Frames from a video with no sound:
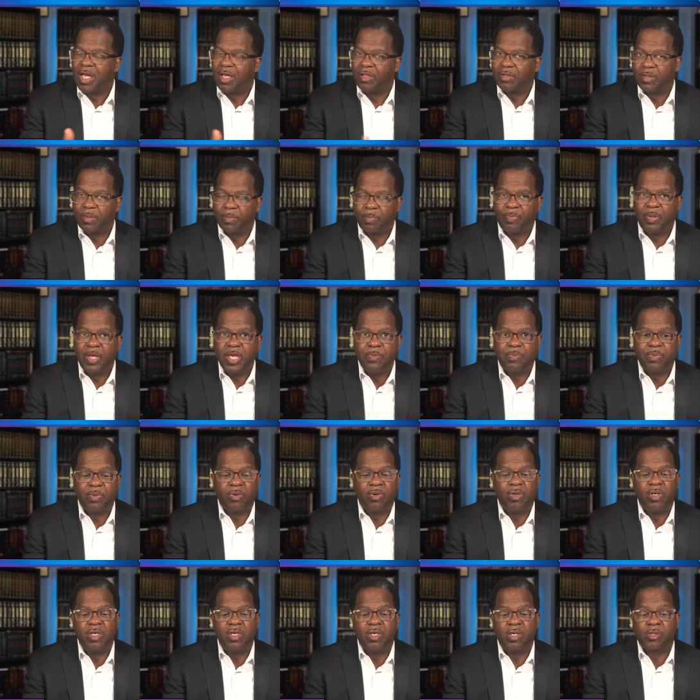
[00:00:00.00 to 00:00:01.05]
Now the
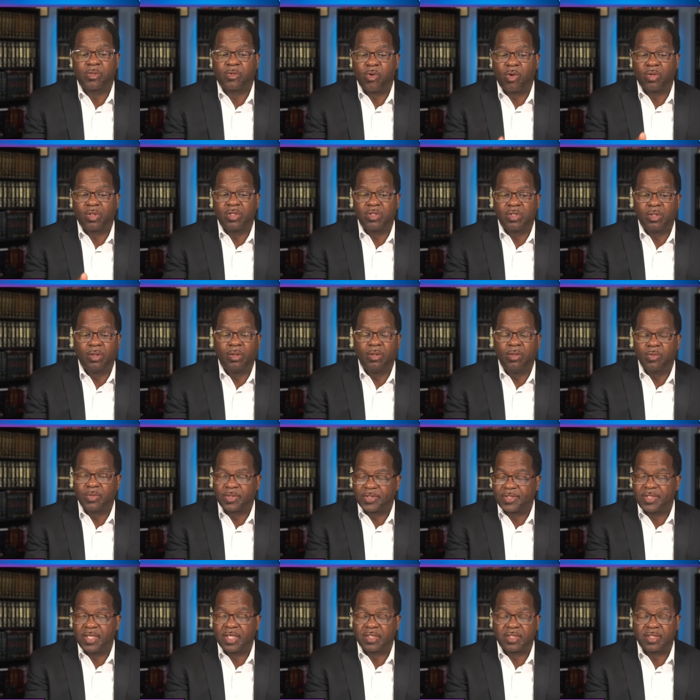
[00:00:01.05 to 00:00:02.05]
people here, according to Luke